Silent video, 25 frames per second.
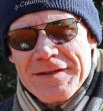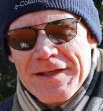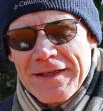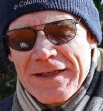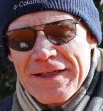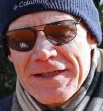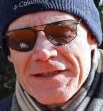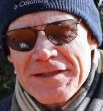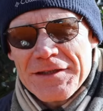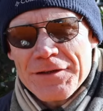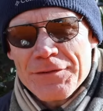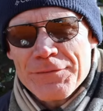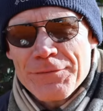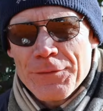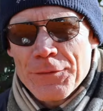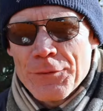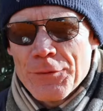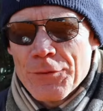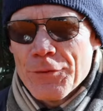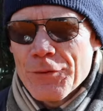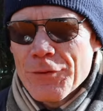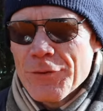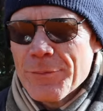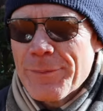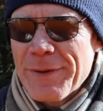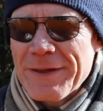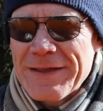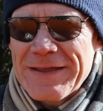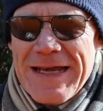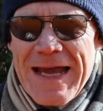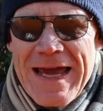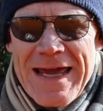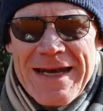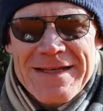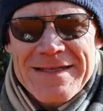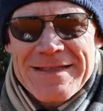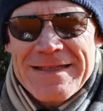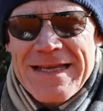delicious food,
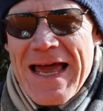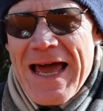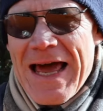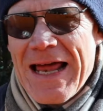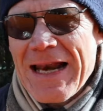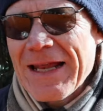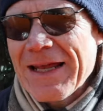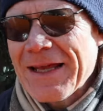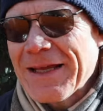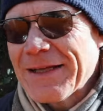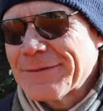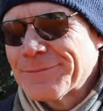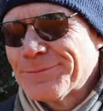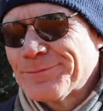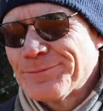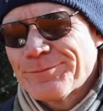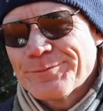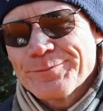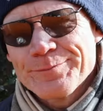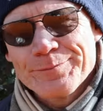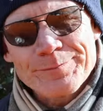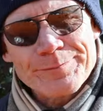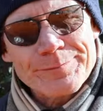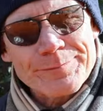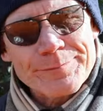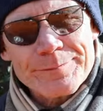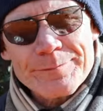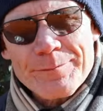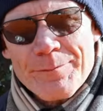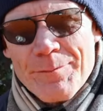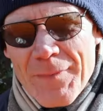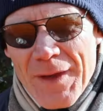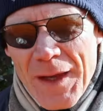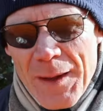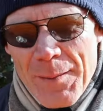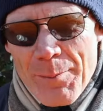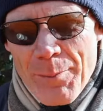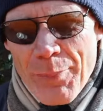potato salad,
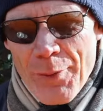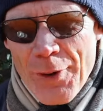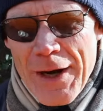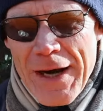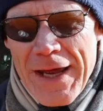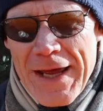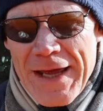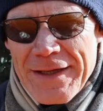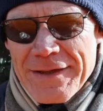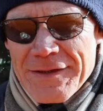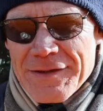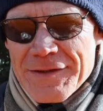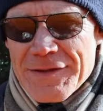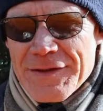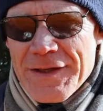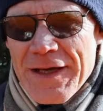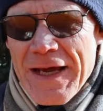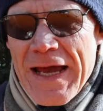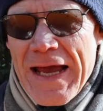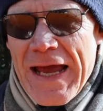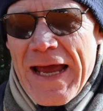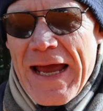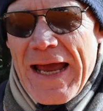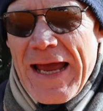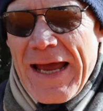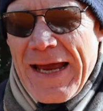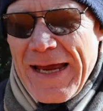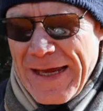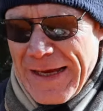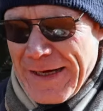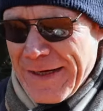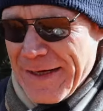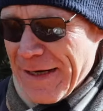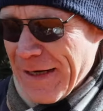breads, and